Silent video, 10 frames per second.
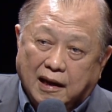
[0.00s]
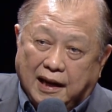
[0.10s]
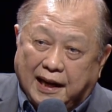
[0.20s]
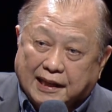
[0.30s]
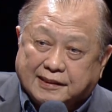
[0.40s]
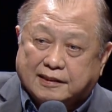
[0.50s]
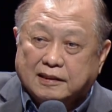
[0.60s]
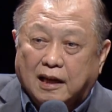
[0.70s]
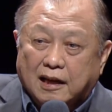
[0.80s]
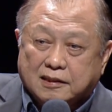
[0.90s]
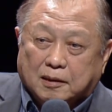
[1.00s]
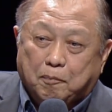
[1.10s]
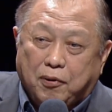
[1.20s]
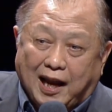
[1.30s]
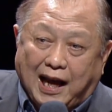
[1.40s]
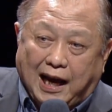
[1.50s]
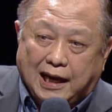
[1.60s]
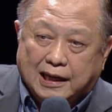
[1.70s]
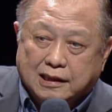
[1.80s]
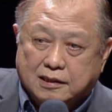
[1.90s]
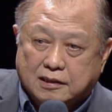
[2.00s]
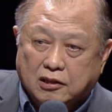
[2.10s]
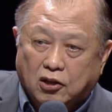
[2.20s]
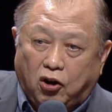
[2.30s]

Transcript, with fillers: His supplies